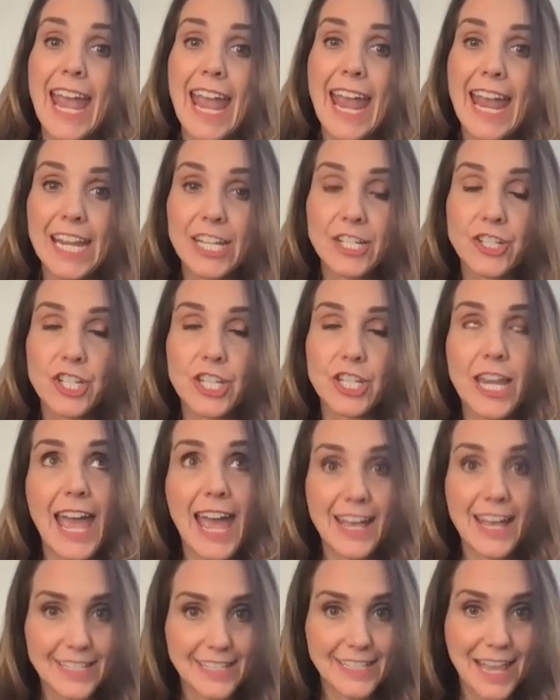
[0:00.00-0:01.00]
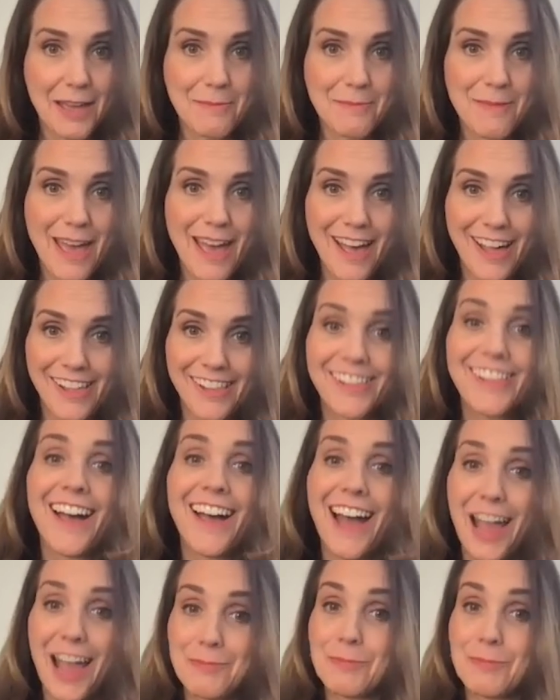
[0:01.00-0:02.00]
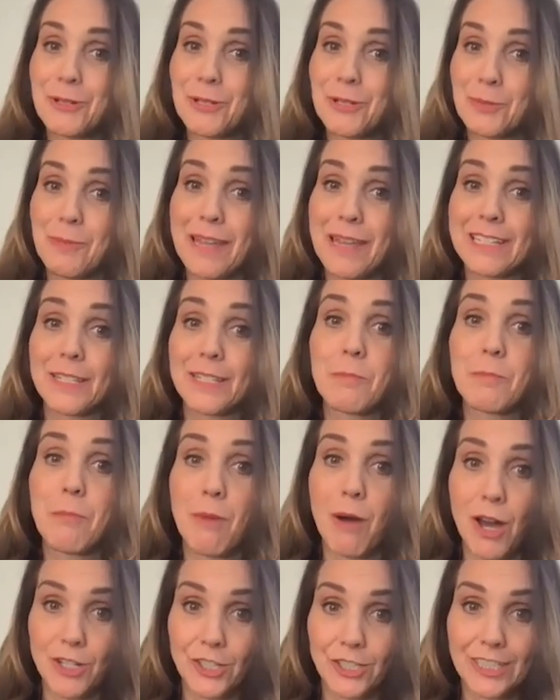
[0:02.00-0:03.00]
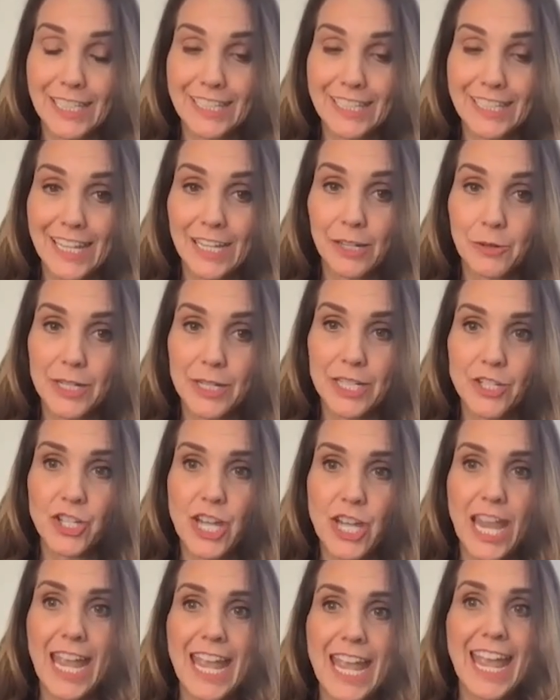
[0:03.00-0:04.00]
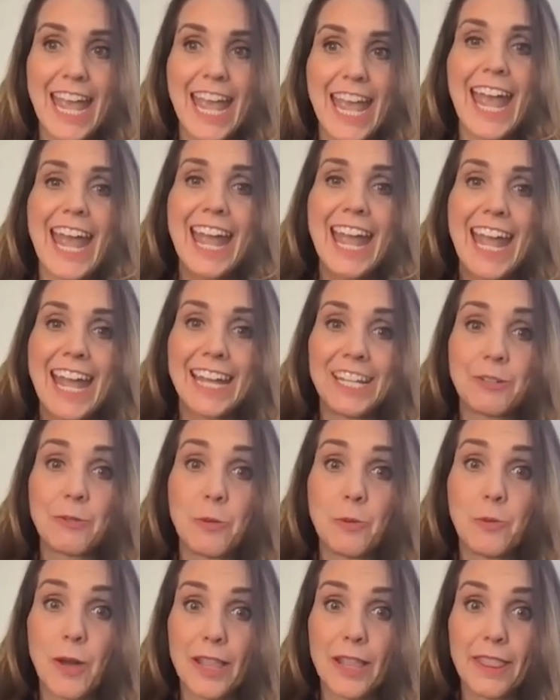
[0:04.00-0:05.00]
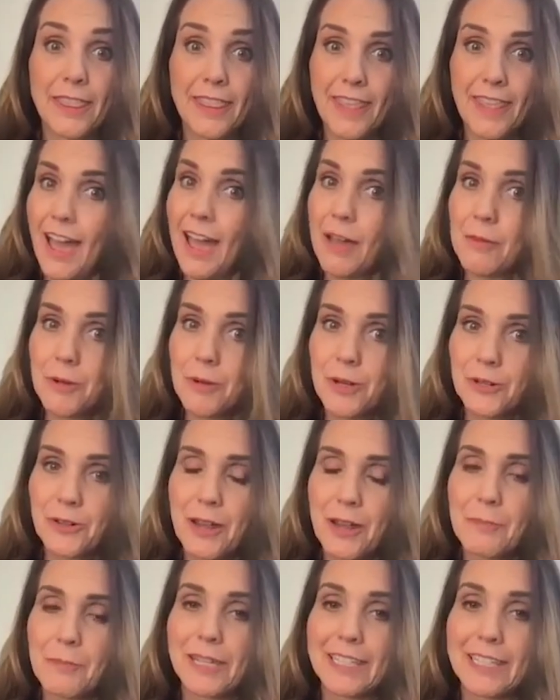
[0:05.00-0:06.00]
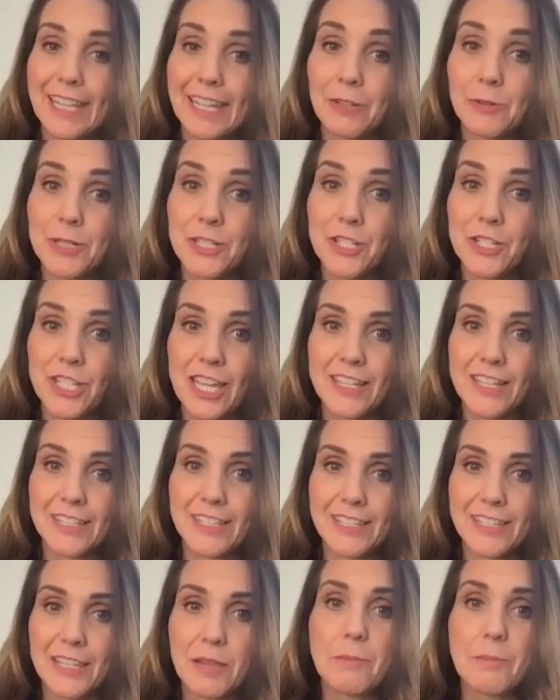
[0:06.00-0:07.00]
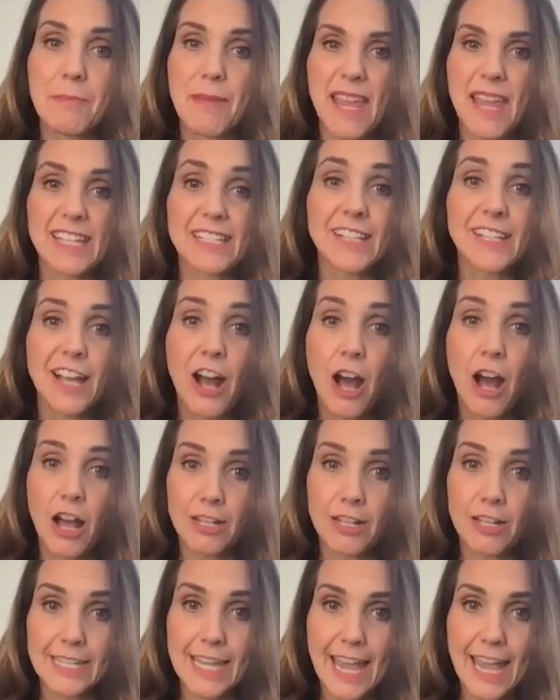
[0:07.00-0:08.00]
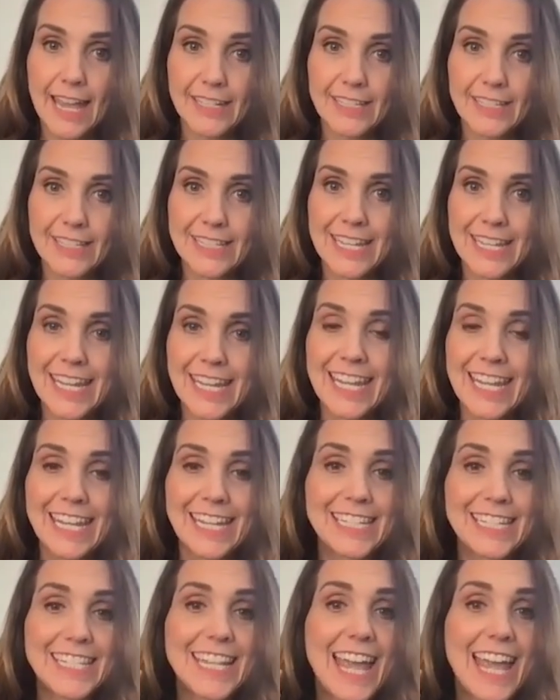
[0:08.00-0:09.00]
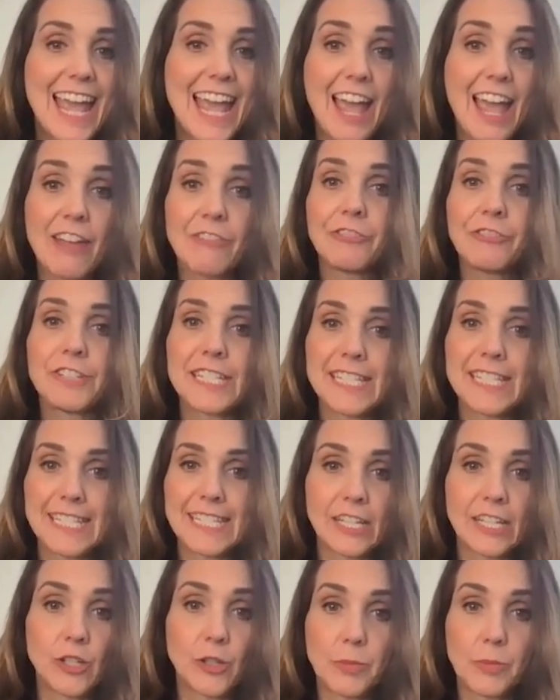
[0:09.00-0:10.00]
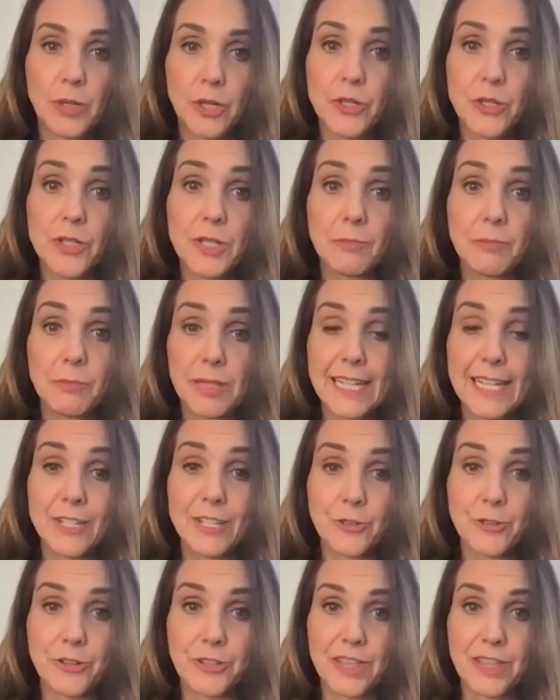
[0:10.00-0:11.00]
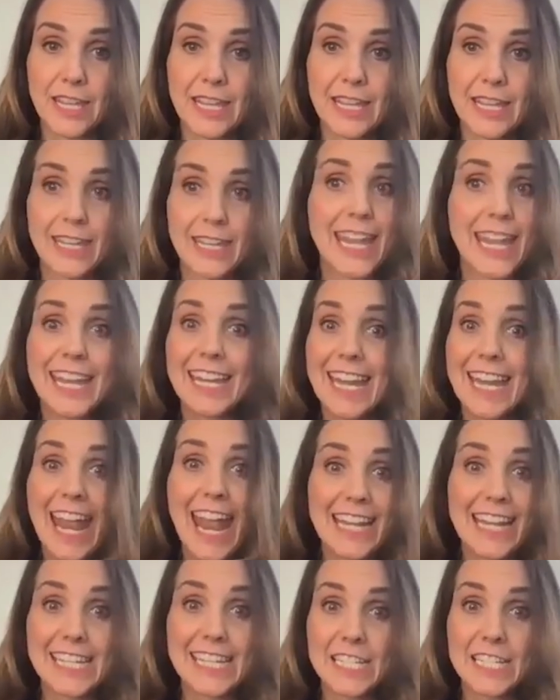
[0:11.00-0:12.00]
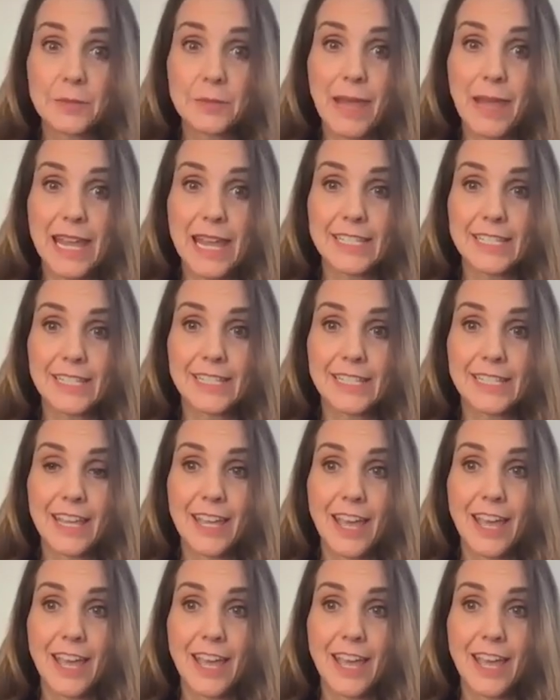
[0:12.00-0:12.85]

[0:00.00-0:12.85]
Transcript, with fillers: HSML, Hyperspace Modeling Language. And what that programming language does is it bakes context into every single person, place, or thing in any space,